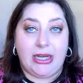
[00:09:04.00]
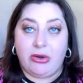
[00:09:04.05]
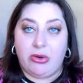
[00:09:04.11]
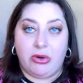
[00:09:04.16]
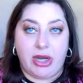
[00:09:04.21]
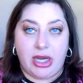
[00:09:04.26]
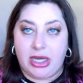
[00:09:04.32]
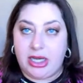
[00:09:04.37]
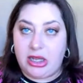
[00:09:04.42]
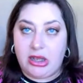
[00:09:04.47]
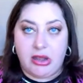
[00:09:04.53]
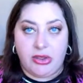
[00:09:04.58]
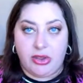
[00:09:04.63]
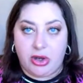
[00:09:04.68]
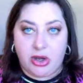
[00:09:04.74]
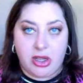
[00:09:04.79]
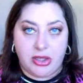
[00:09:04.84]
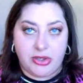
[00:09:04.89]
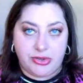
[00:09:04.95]
or any
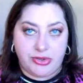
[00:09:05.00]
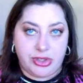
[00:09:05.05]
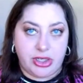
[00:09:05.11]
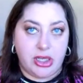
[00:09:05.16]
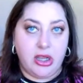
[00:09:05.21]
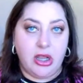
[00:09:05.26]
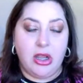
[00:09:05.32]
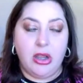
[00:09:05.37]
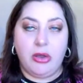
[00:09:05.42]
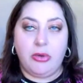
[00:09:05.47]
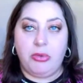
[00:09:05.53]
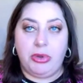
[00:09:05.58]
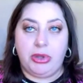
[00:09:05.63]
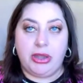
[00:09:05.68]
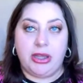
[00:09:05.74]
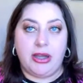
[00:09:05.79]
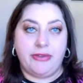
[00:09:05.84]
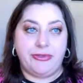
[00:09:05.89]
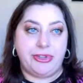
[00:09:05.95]
other country. We
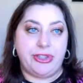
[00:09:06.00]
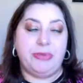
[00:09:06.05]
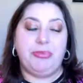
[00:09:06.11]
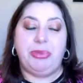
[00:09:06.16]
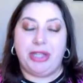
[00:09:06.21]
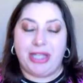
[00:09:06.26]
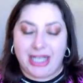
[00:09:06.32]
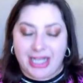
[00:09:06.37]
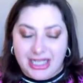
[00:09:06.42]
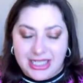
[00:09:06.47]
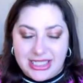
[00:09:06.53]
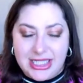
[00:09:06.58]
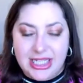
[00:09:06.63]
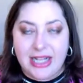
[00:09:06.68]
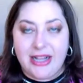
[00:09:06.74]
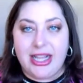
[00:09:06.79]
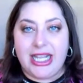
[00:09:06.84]
love TPS.